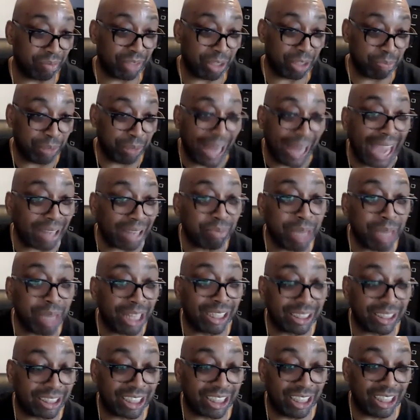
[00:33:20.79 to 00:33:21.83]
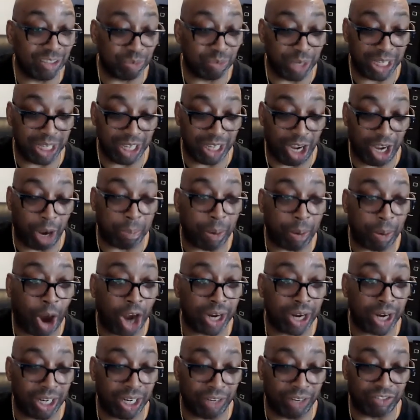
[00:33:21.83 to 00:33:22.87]
Black male achievement a
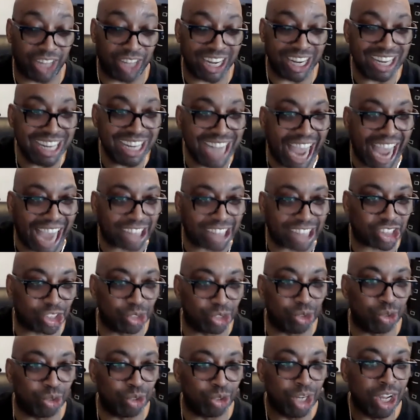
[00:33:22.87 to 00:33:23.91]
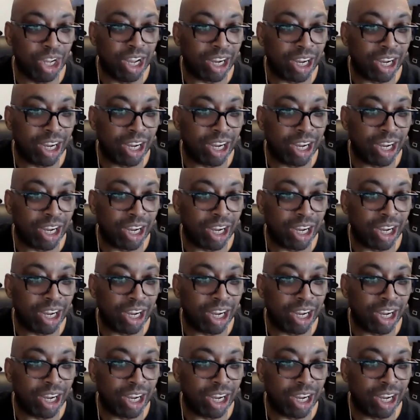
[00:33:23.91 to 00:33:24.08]
part of the national